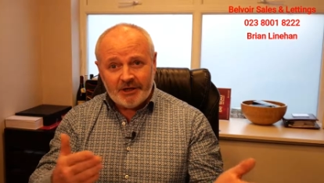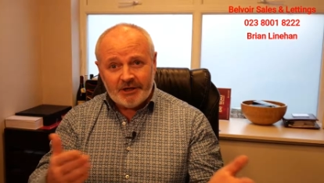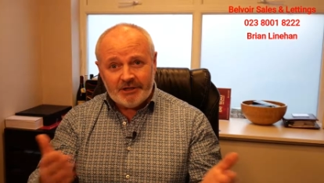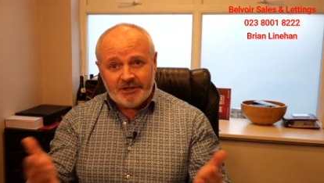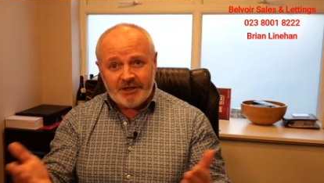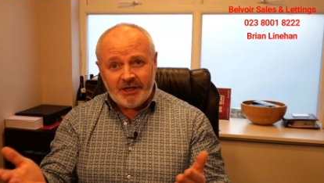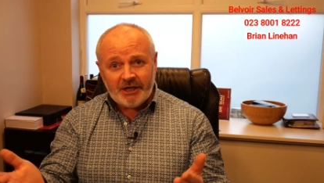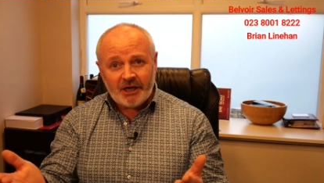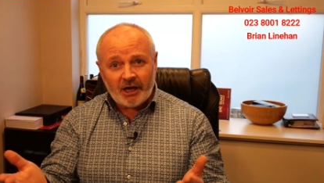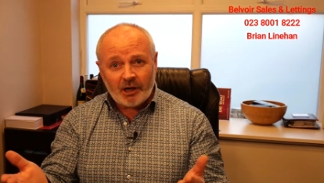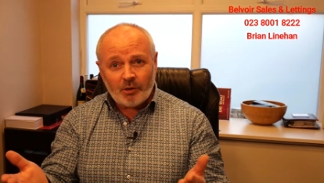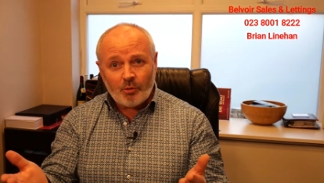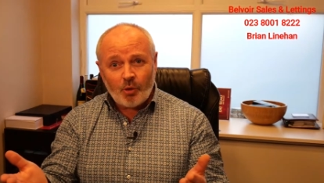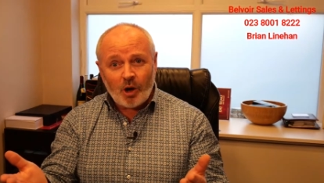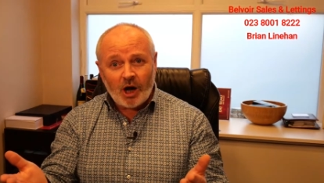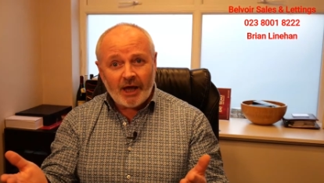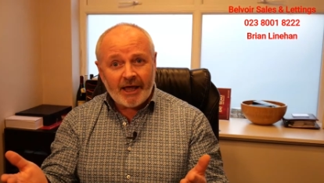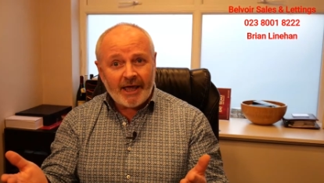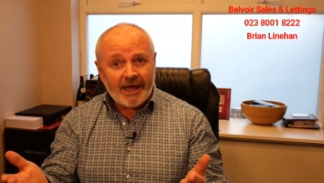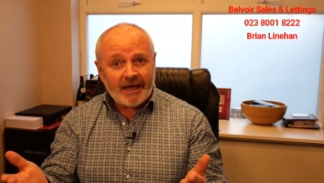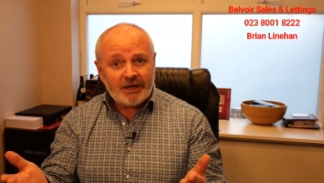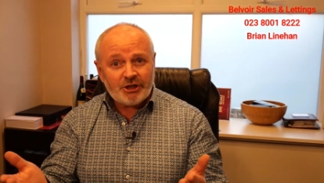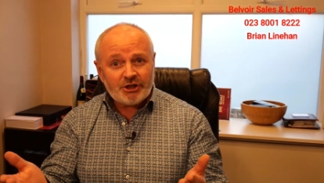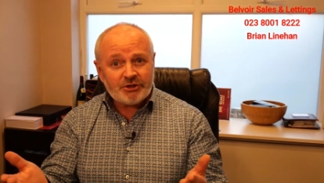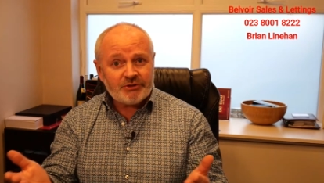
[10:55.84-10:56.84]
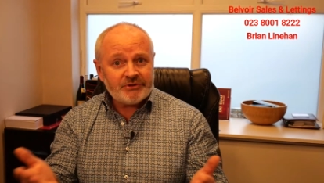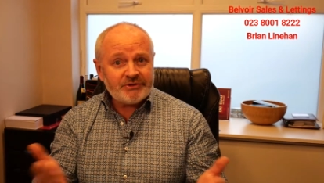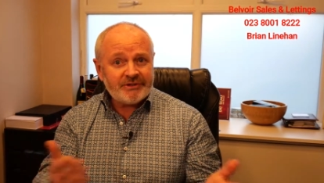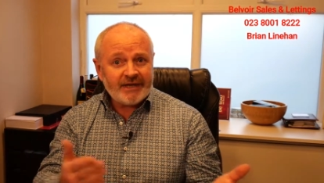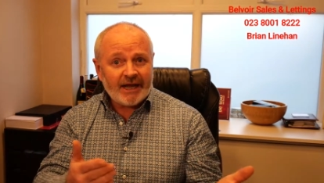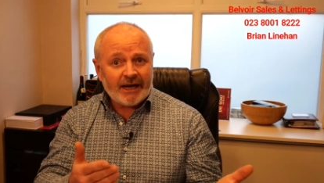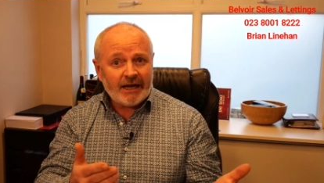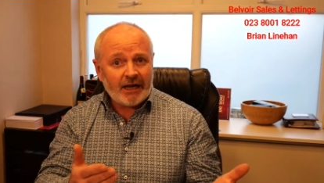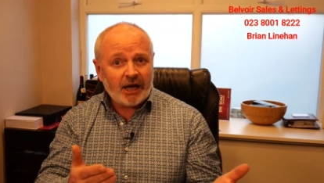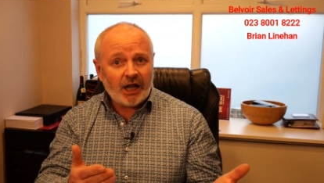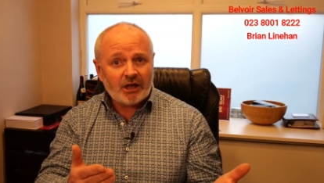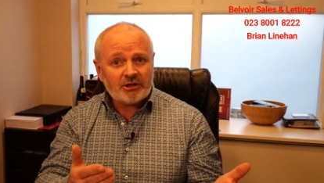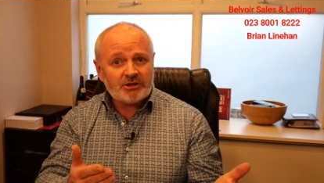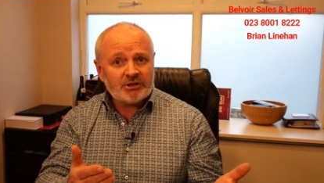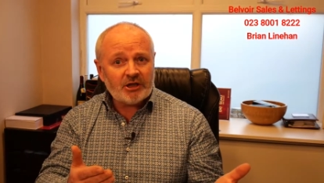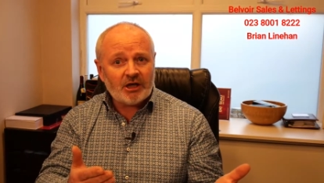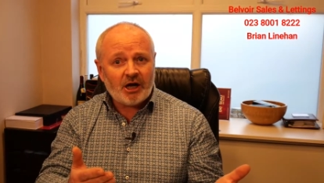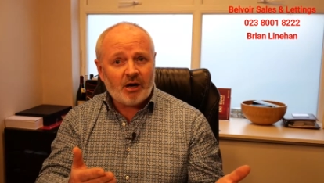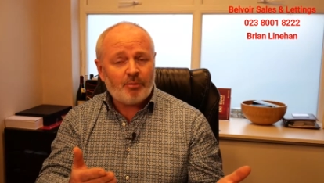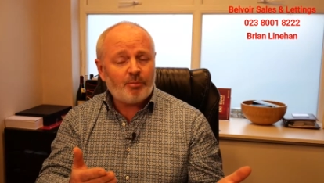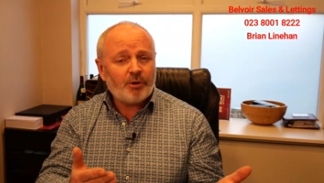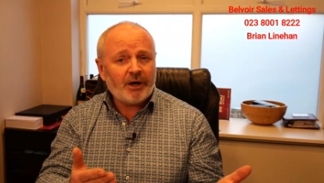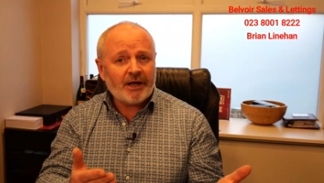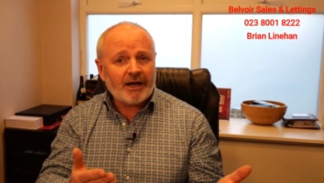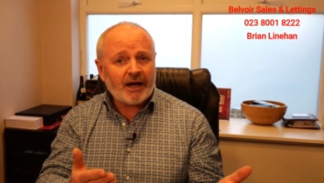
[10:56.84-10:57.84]
DIY agents tend not to
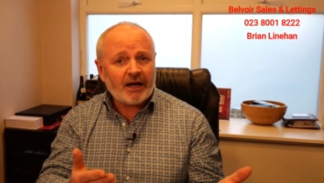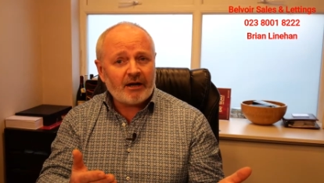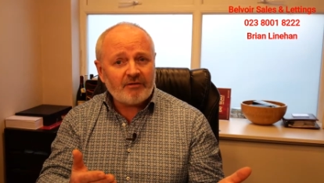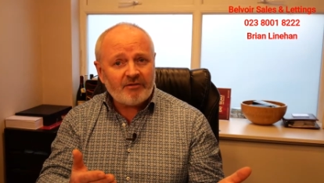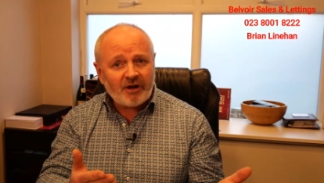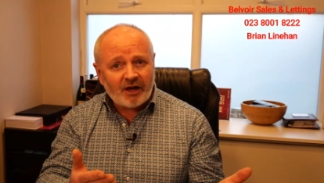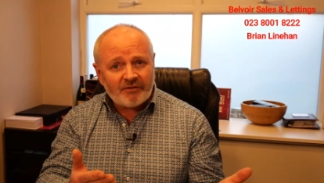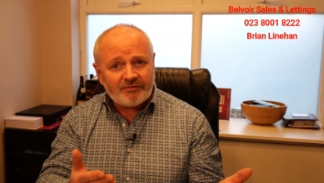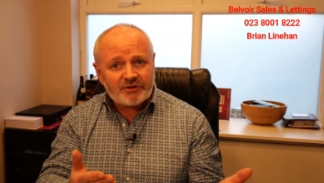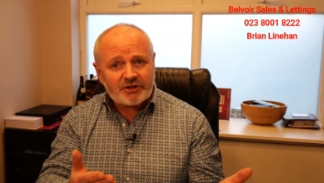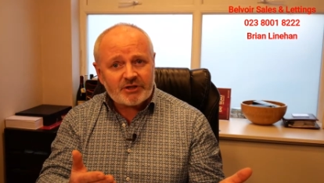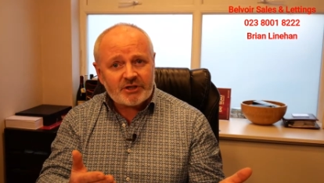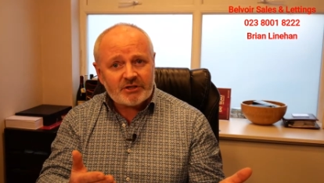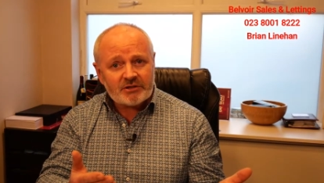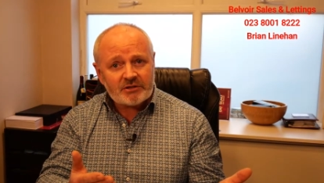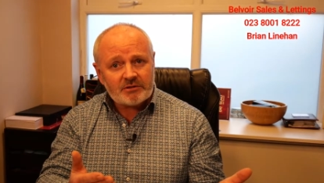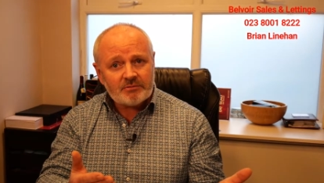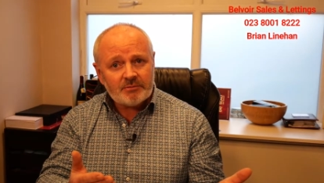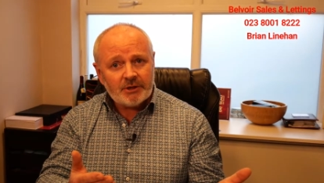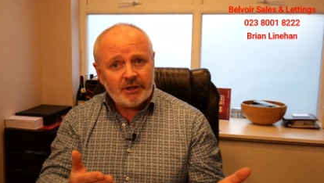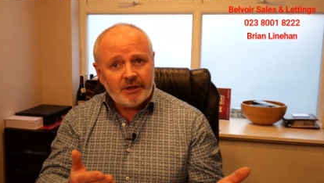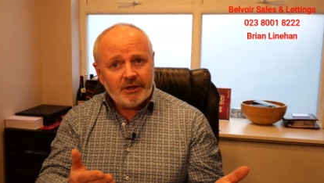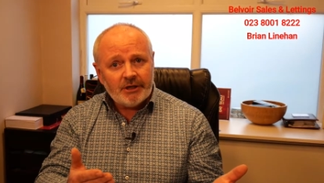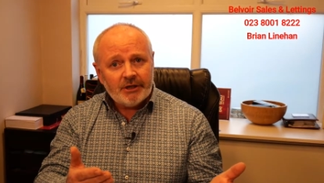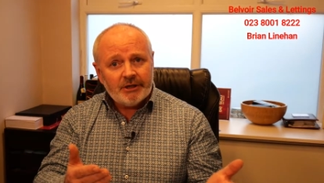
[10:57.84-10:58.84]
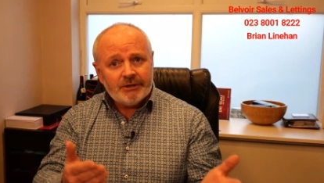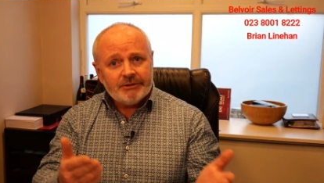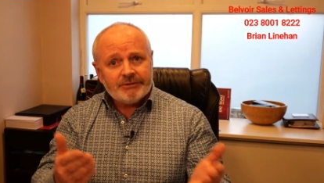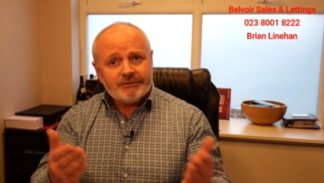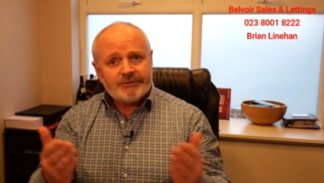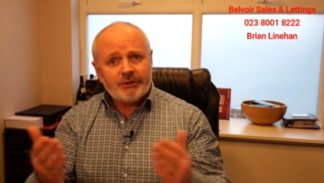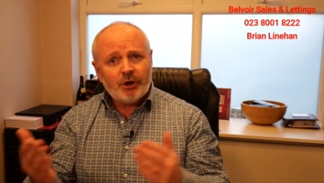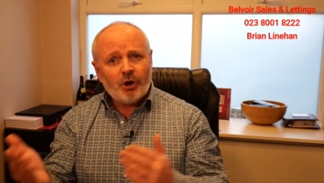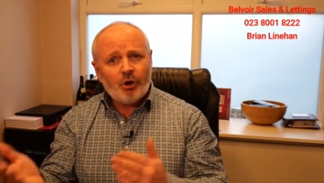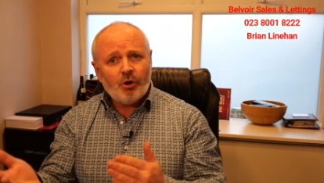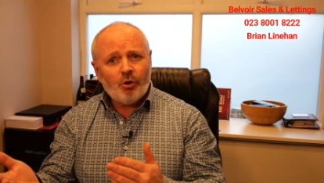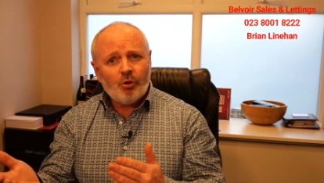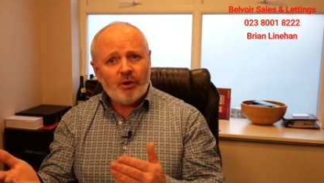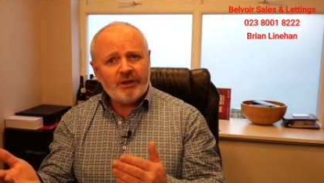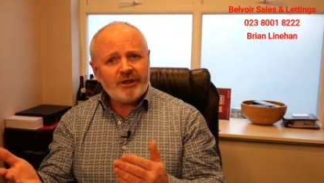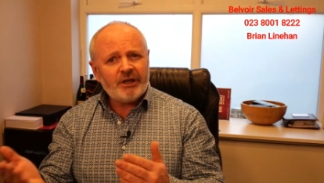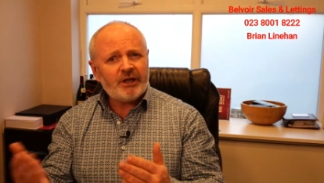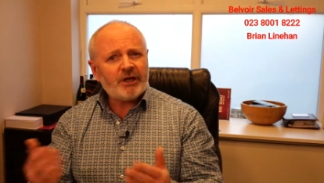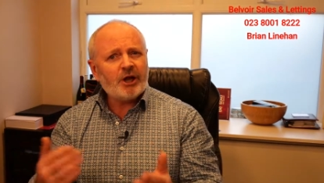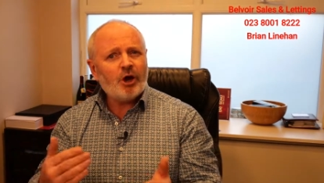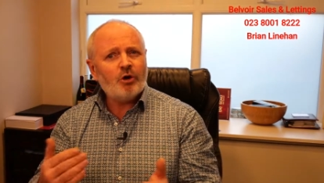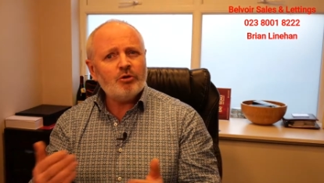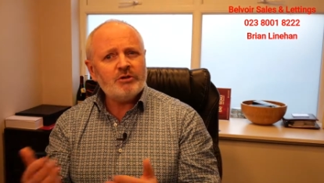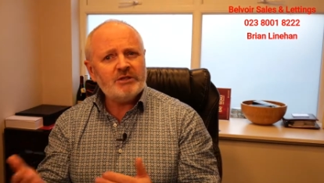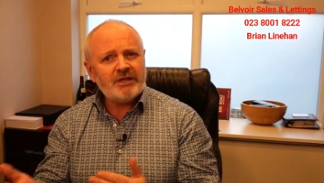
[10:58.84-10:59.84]
operate out of offices. So when the
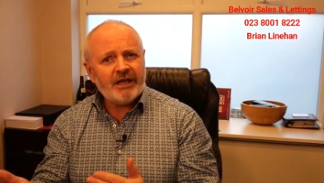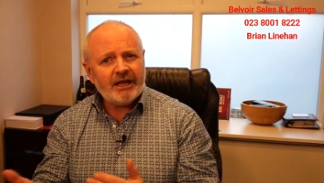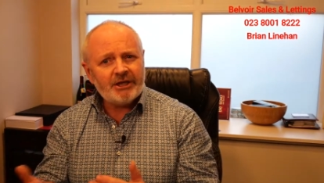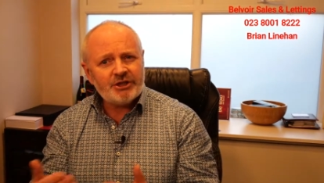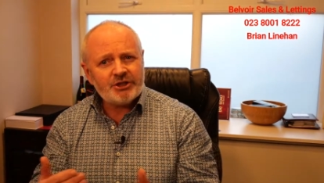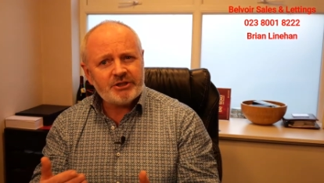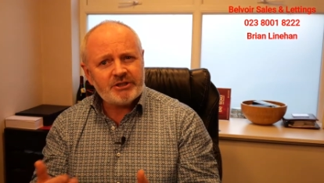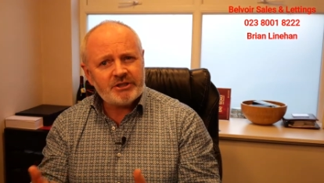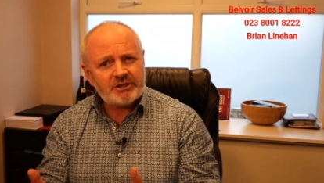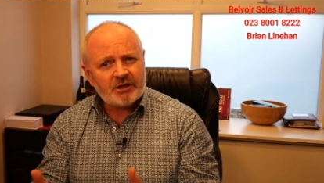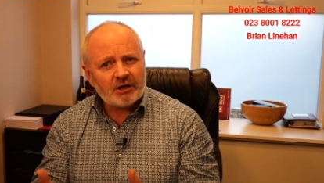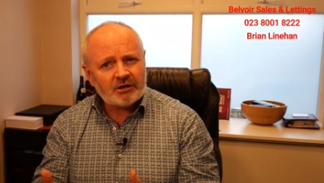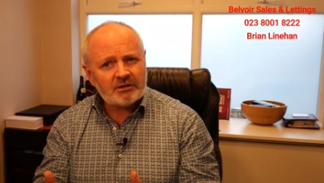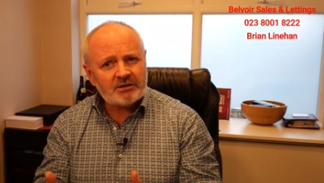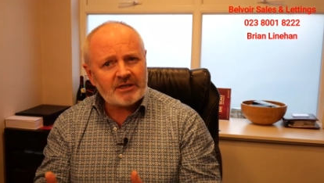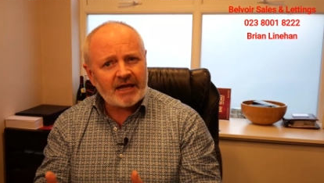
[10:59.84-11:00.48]
negotiation starts